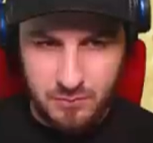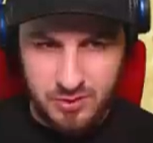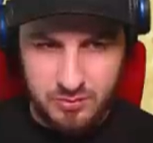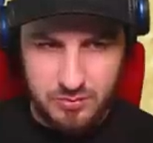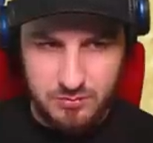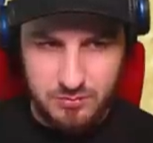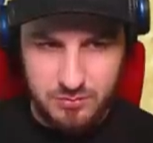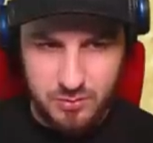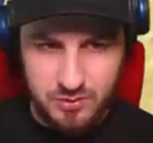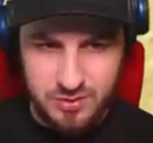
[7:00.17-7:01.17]
What?
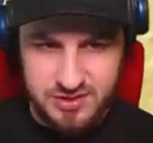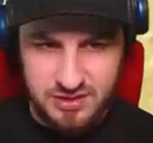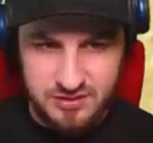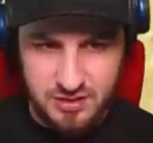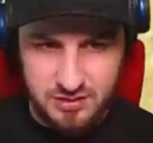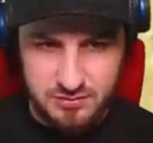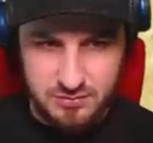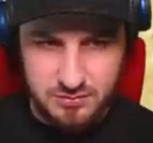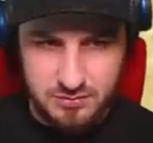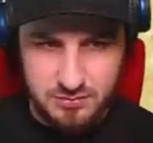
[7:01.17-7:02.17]
Why is he not talking?
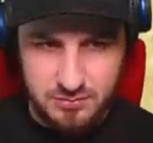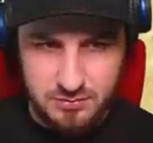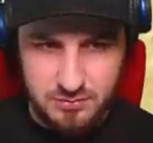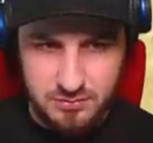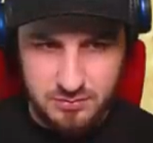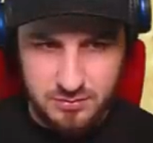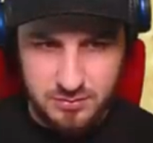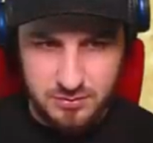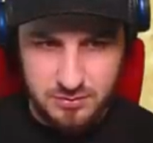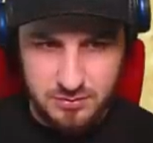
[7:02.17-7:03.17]
I'm
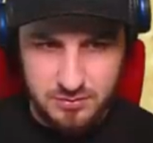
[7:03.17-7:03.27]
trying.